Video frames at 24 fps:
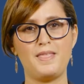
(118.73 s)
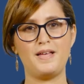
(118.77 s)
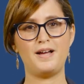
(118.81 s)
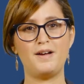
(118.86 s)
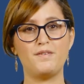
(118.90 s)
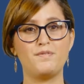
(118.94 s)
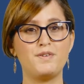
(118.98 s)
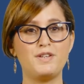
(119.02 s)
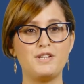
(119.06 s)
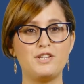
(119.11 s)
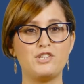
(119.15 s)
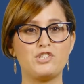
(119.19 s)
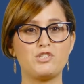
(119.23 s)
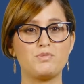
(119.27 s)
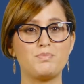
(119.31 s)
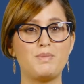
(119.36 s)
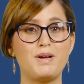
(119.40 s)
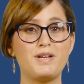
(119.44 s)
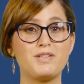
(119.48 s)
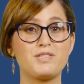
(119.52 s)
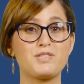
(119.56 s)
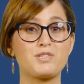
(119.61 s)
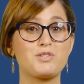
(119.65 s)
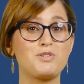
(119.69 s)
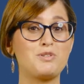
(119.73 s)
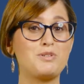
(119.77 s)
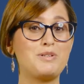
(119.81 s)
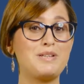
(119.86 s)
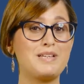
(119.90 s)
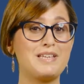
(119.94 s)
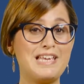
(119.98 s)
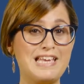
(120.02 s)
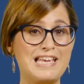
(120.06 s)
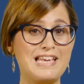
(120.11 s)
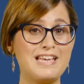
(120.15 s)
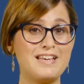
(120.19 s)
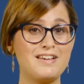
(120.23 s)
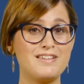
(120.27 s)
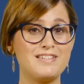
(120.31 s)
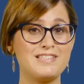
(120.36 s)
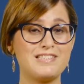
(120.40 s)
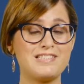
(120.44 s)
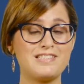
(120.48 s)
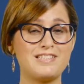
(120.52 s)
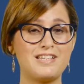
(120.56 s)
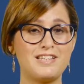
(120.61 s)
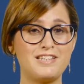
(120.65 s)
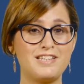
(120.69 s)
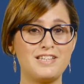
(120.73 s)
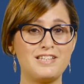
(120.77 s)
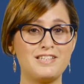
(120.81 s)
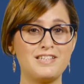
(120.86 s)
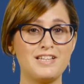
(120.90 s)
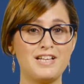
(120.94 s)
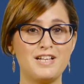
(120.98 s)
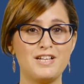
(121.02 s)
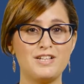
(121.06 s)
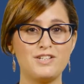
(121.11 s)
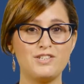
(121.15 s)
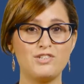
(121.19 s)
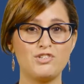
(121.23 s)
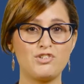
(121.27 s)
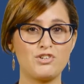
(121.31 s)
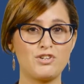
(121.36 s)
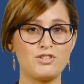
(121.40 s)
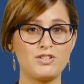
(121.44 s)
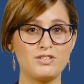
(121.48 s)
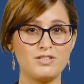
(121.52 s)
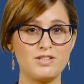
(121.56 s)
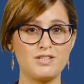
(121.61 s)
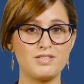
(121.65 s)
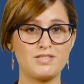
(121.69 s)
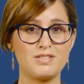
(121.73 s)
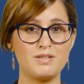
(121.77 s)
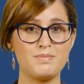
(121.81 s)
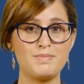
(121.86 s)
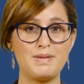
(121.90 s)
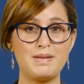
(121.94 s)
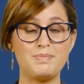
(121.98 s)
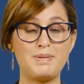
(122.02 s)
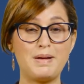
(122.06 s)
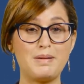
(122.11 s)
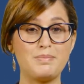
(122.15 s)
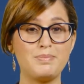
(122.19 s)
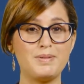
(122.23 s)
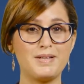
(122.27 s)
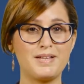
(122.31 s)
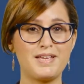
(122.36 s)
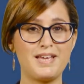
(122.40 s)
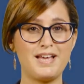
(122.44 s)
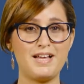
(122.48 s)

I finished my schooling here and studied journalism and public